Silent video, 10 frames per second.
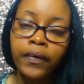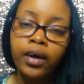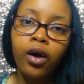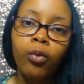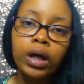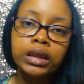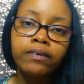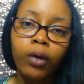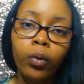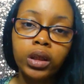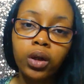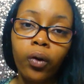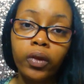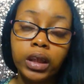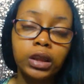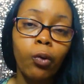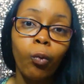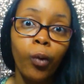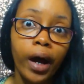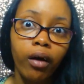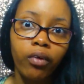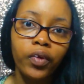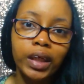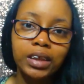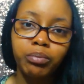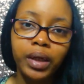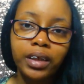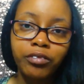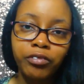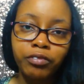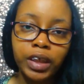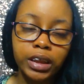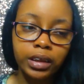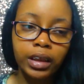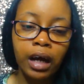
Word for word: They always focus on this whale, this big fish.